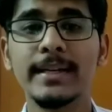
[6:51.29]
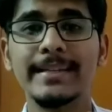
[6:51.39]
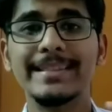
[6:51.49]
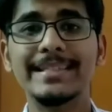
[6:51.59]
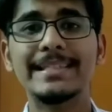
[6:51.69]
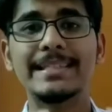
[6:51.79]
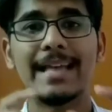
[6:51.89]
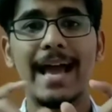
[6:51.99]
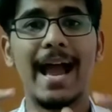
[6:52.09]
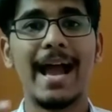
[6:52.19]
this
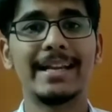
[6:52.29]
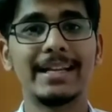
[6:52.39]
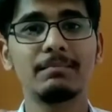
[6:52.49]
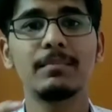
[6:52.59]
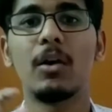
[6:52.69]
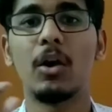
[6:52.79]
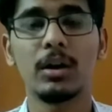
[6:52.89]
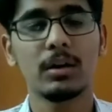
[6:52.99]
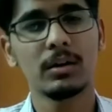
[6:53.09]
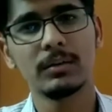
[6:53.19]
atom
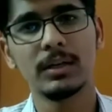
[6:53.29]
or